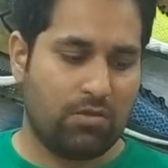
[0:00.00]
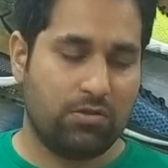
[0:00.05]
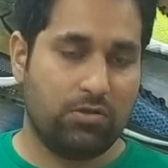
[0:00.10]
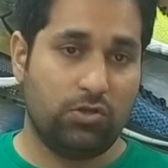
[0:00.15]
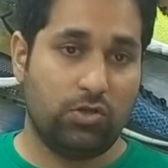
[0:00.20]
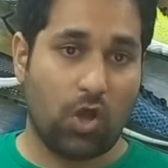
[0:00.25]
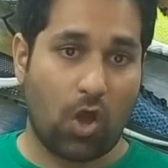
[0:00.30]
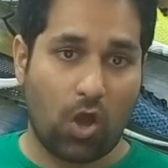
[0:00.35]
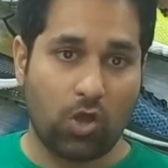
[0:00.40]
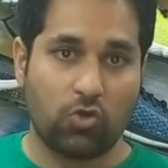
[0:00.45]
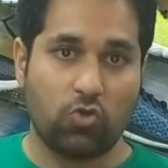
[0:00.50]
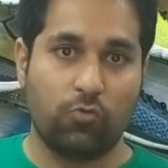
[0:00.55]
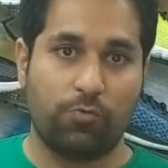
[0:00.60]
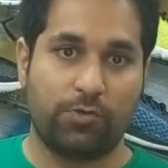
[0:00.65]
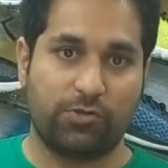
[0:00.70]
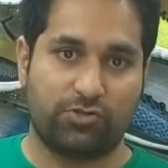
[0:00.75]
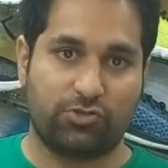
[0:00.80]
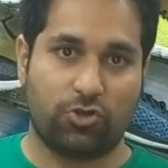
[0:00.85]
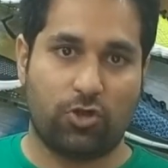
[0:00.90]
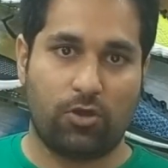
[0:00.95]

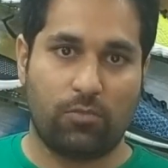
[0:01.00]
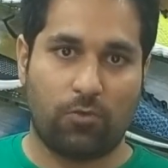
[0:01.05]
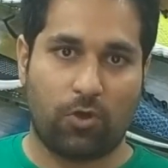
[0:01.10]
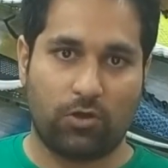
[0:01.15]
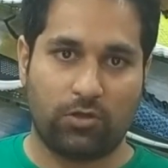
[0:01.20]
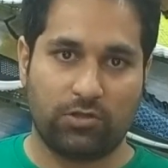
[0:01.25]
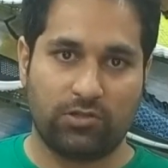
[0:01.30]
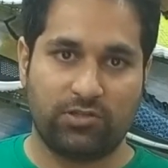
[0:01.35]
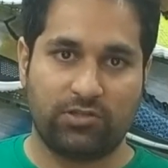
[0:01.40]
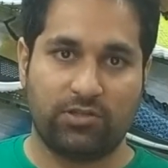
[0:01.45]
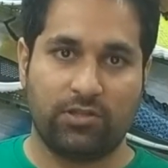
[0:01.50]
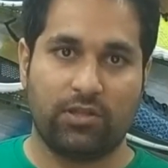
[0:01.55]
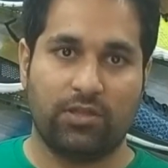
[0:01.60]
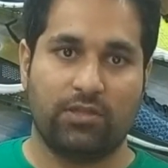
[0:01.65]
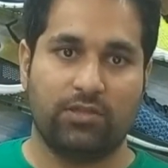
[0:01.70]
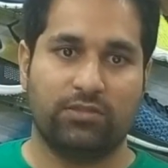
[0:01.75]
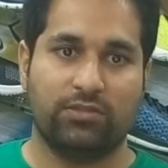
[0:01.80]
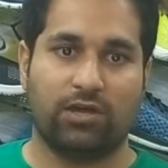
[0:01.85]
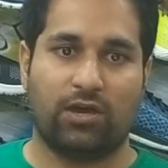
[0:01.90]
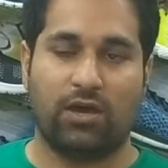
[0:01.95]
non-Ueberschall models,
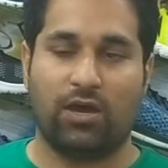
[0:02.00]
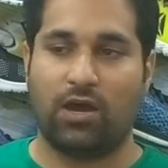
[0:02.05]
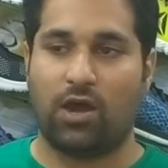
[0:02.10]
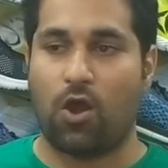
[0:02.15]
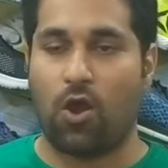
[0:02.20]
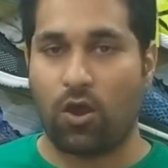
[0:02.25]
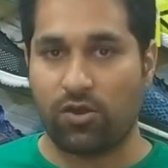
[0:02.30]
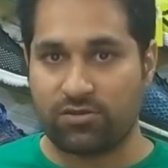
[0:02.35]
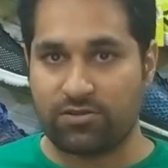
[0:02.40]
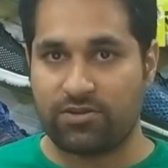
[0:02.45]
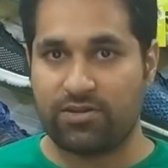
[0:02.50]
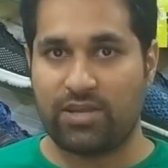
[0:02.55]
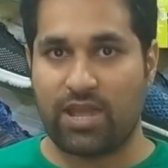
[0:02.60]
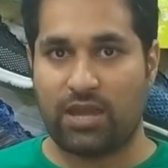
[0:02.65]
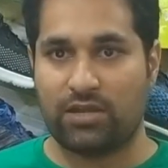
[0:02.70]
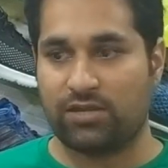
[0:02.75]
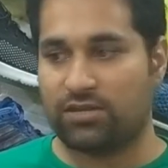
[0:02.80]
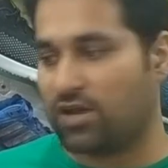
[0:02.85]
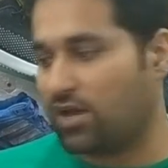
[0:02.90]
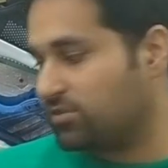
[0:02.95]
the ordinary
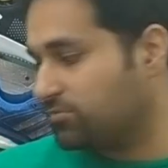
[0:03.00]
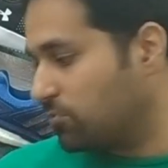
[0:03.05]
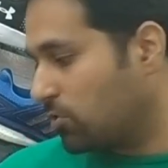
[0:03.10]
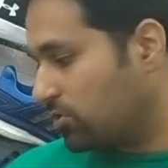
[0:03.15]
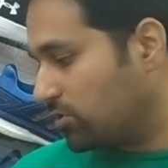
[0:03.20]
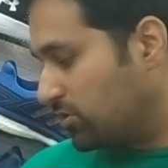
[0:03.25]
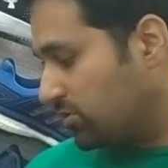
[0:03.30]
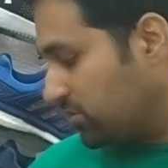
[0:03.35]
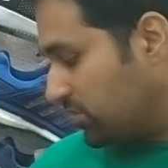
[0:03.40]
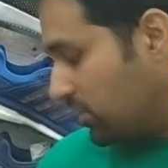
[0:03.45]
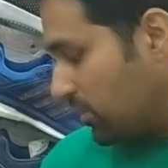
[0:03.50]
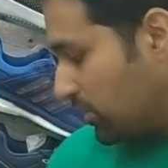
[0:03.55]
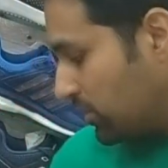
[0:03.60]
Adidas models,